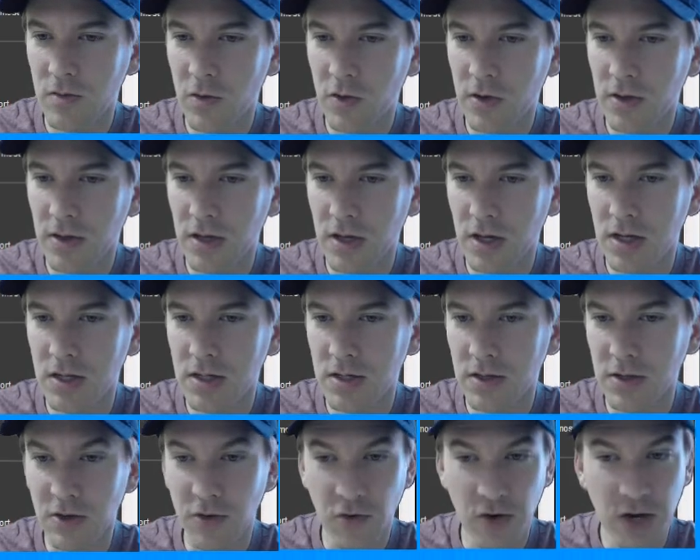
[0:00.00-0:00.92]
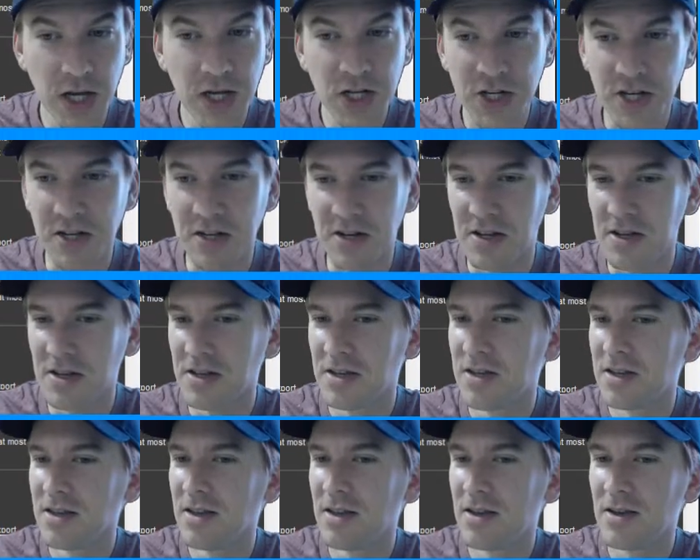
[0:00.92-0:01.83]
thing into the creation.
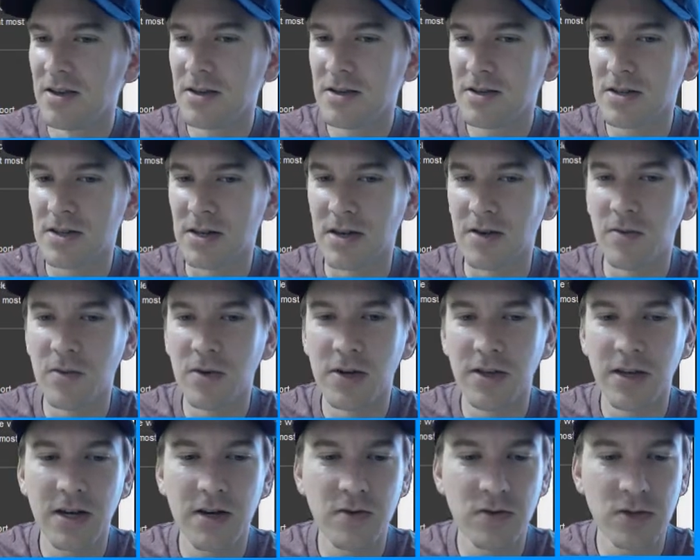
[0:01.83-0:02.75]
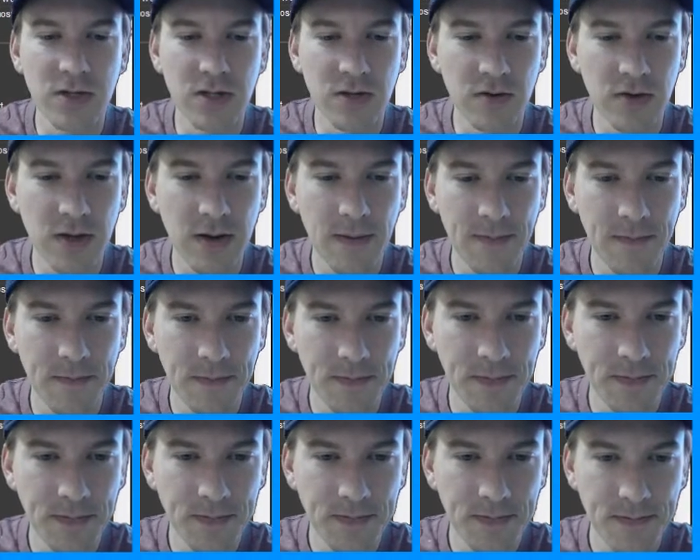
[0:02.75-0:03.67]
Okay, well that would do it.
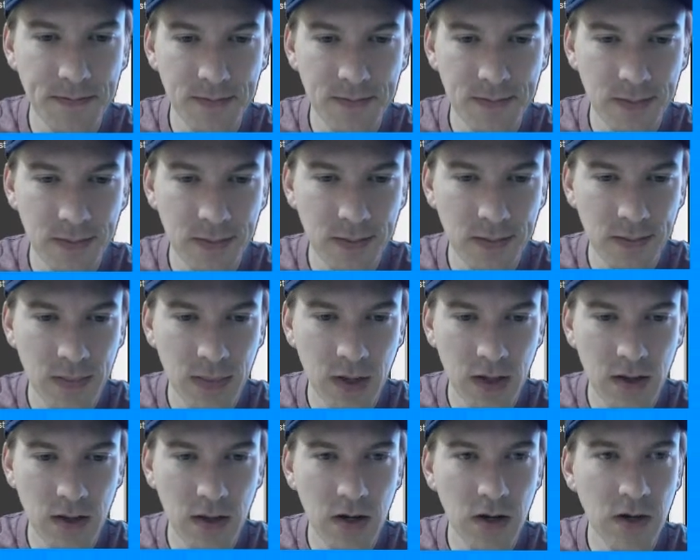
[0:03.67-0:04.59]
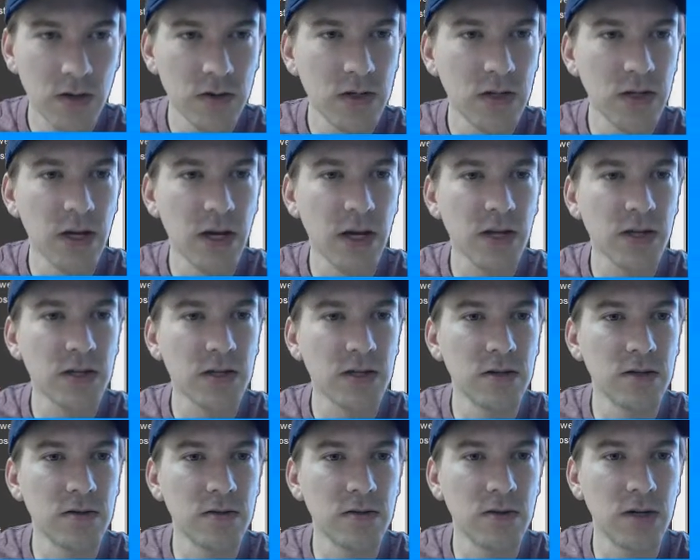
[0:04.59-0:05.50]
Now he has
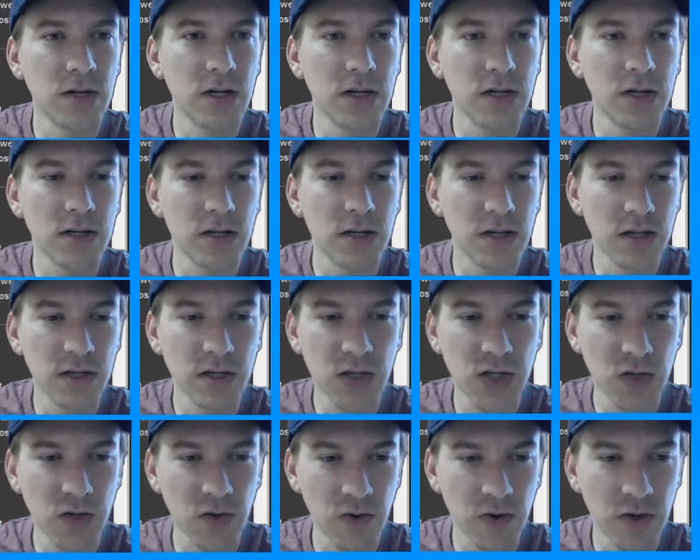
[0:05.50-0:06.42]
to get destroyed